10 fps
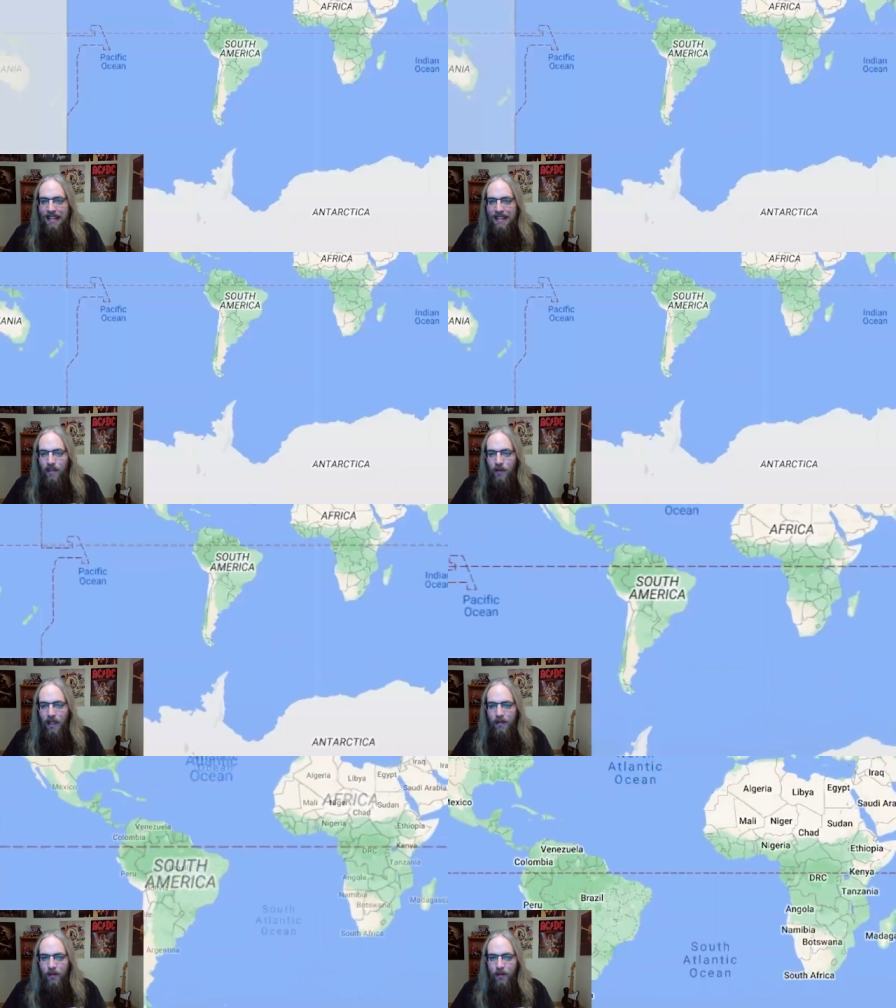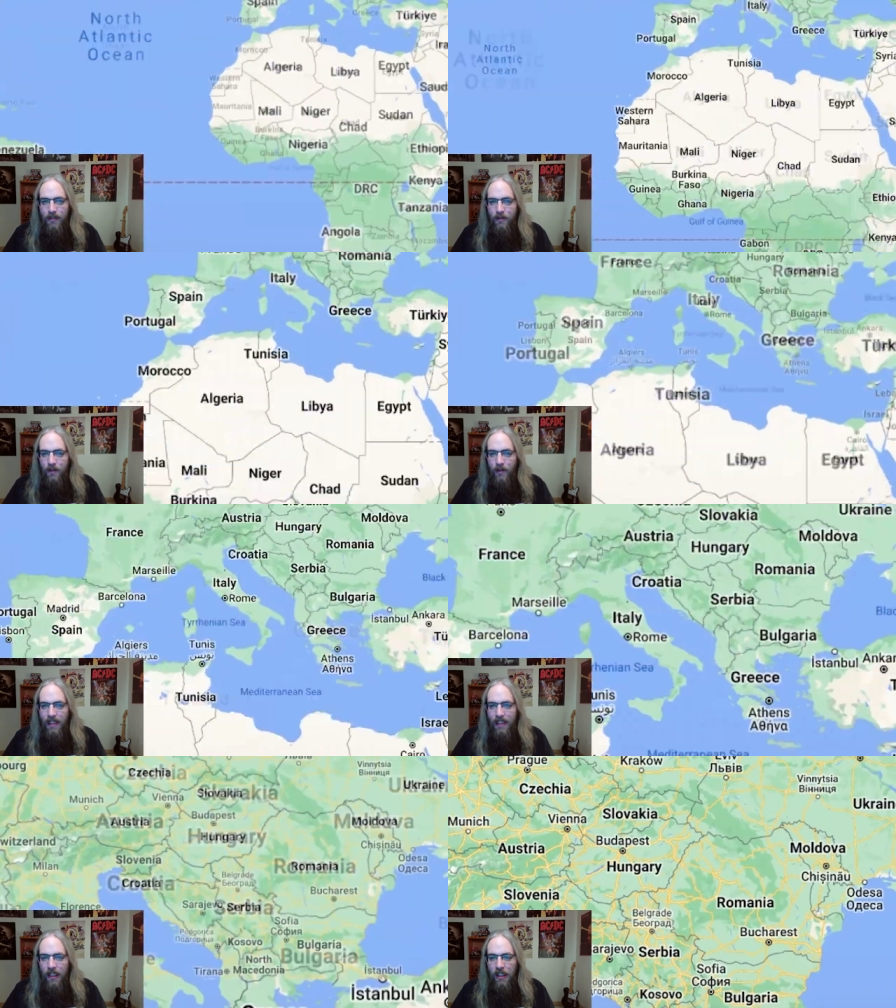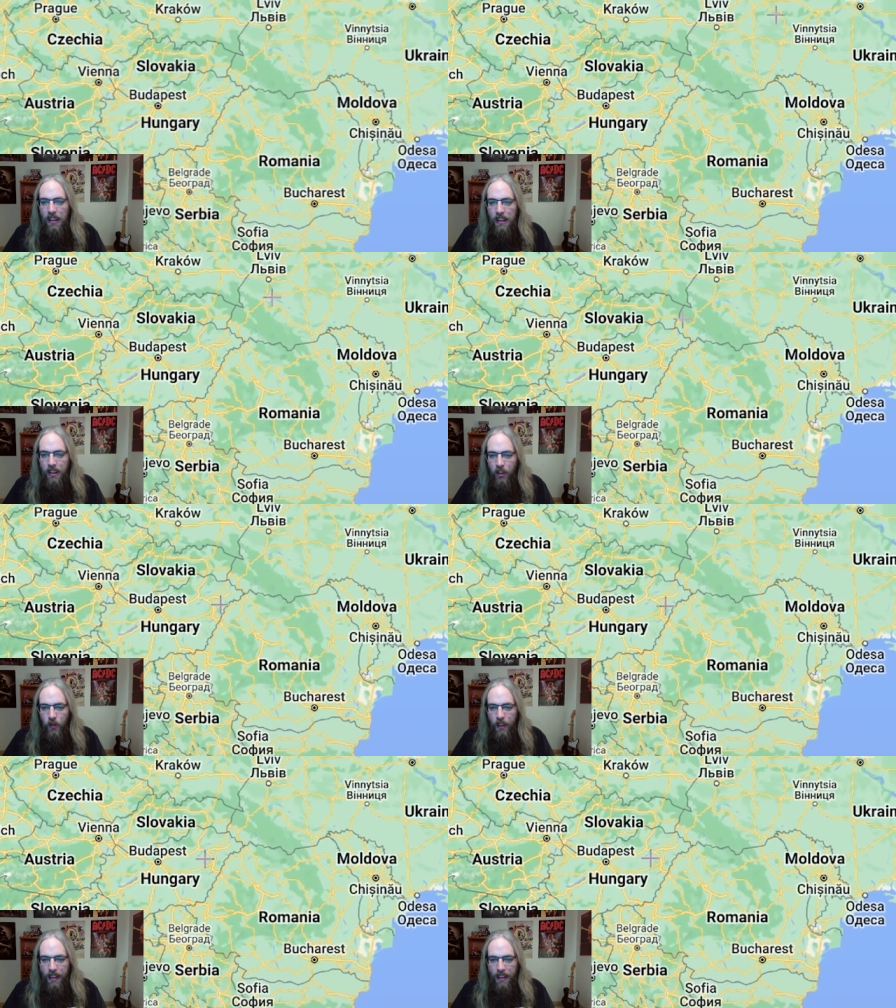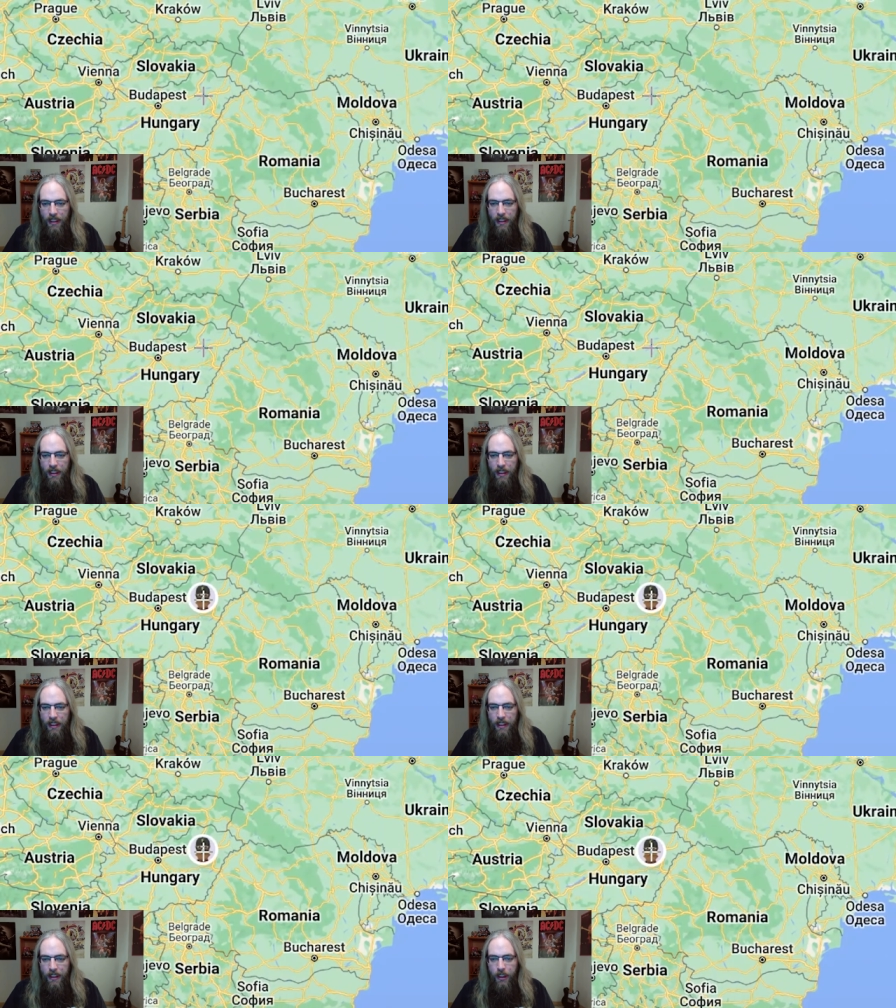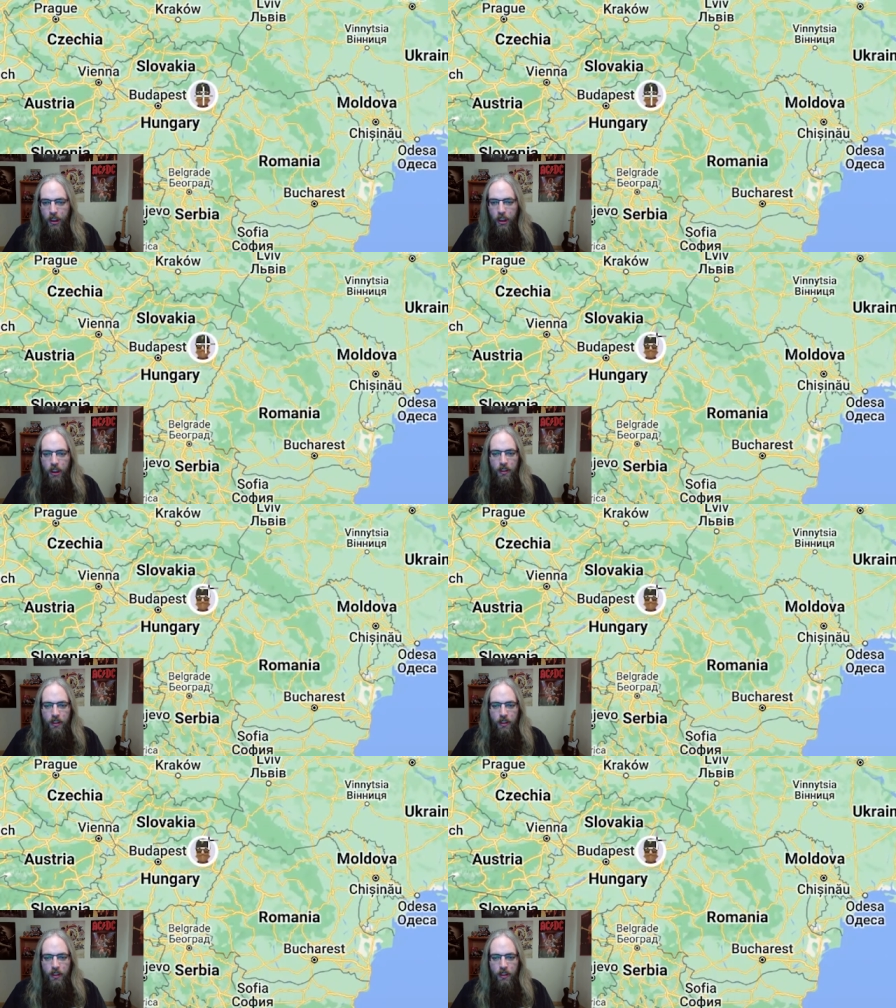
so I'm going to go in Hungary here.